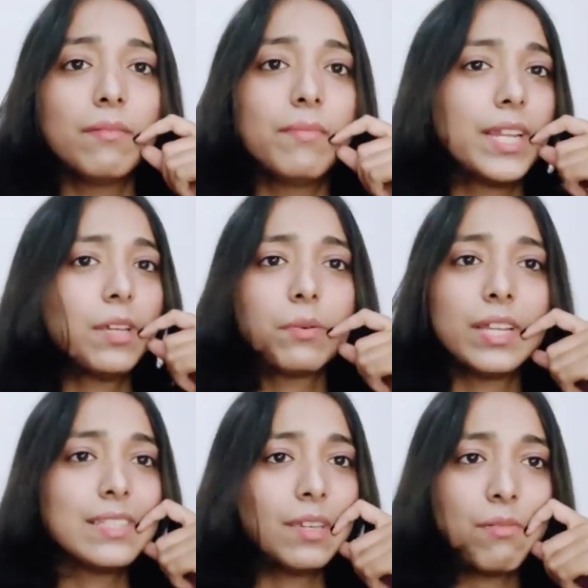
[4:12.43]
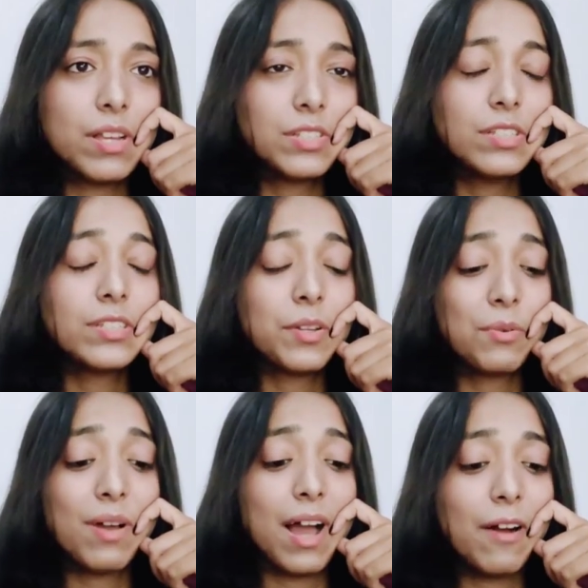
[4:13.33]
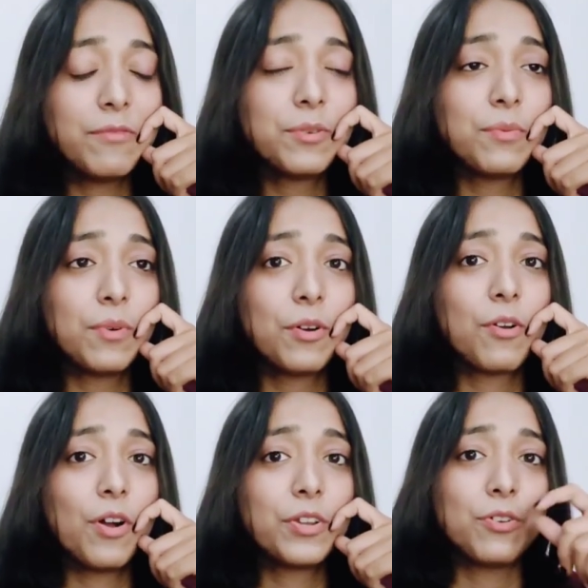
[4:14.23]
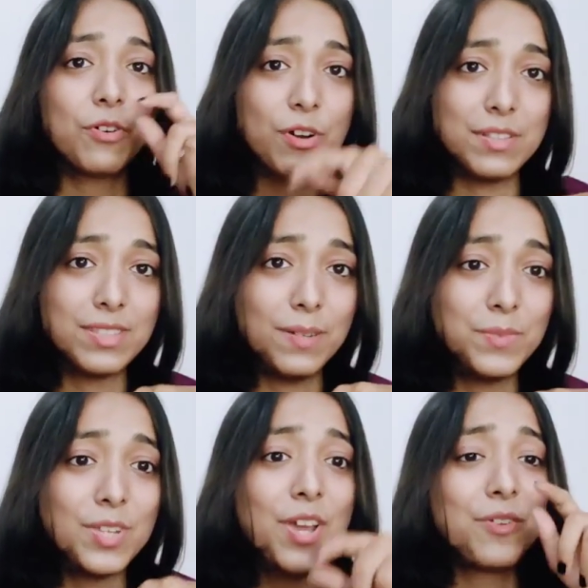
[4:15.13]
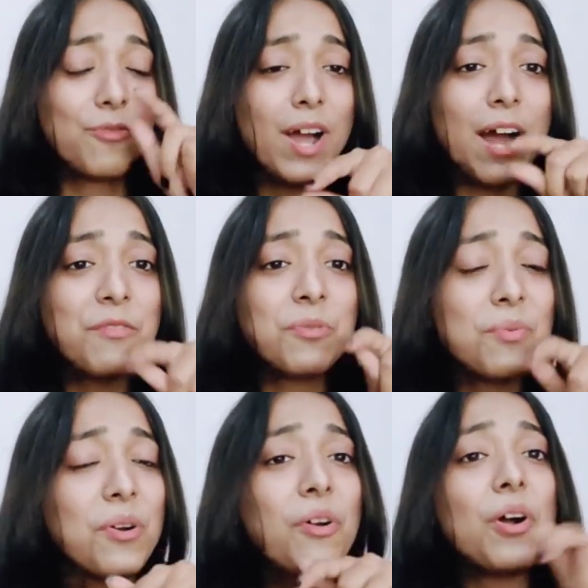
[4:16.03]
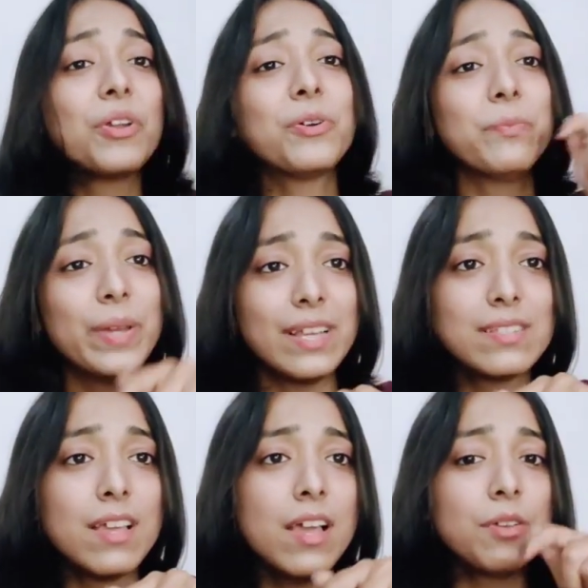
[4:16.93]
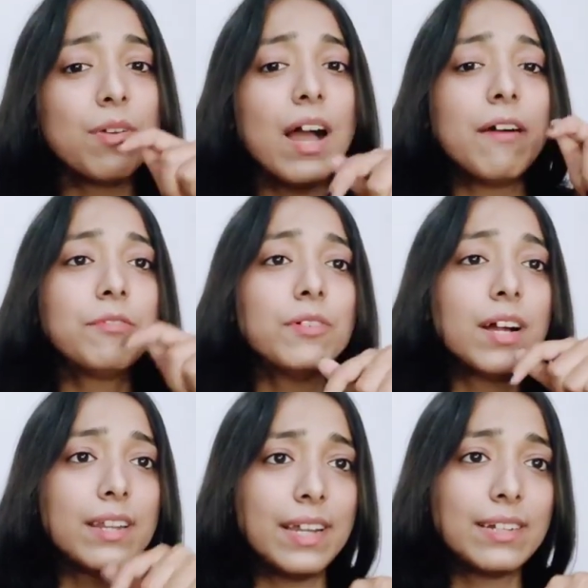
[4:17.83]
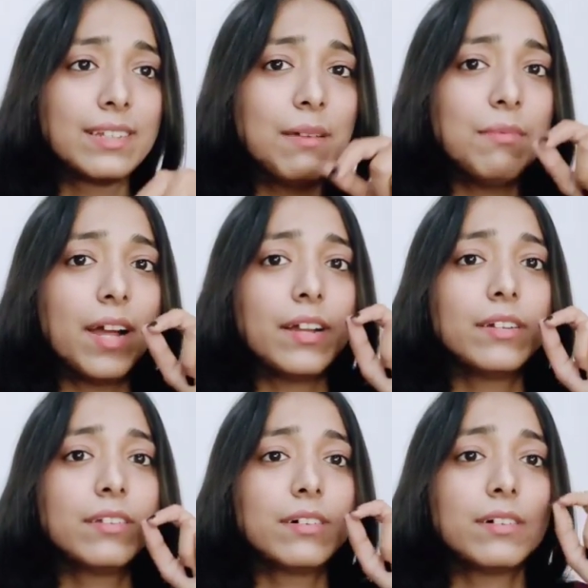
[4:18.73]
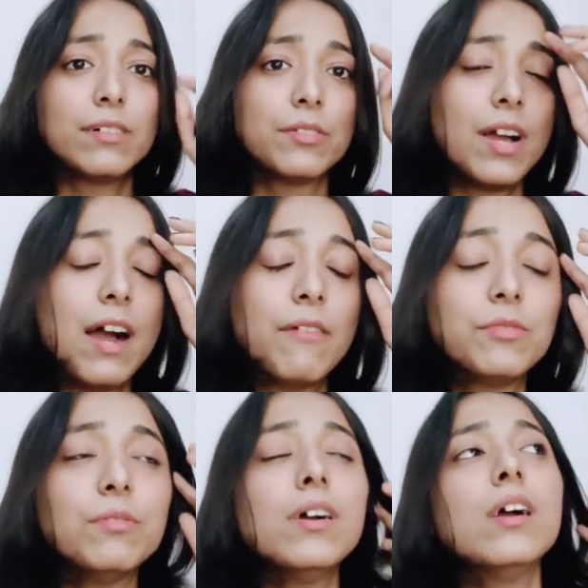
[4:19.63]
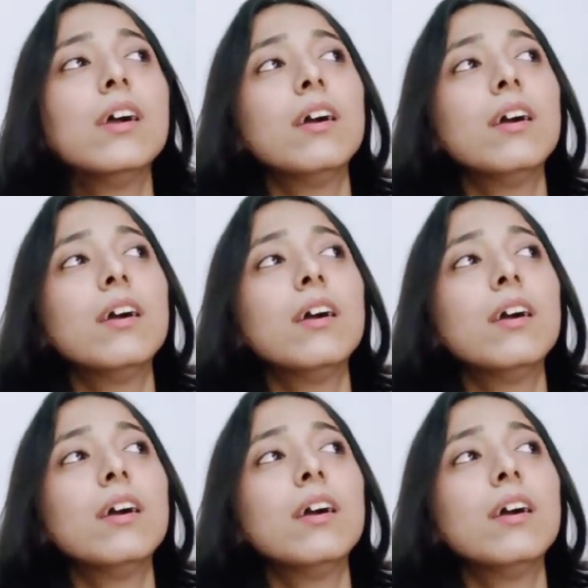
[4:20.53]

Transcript: many easy questions, then you have to work on your concepts, you have to work on your base, you have to correct them, and you have to